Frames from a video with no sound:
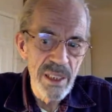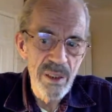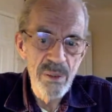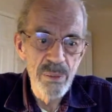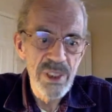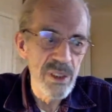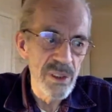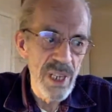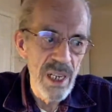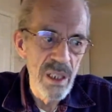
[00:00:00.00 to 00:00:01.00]
and here's the missile
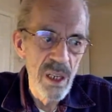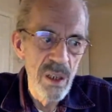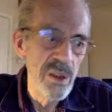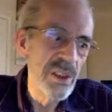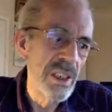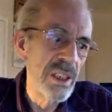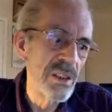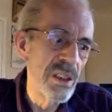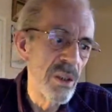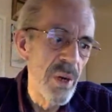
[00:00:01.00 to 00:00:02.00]
silos, and
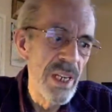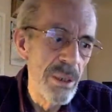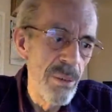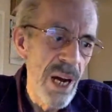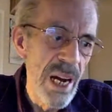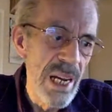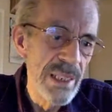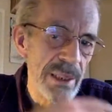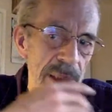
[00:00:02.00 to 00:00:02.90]
here's the uranium mines,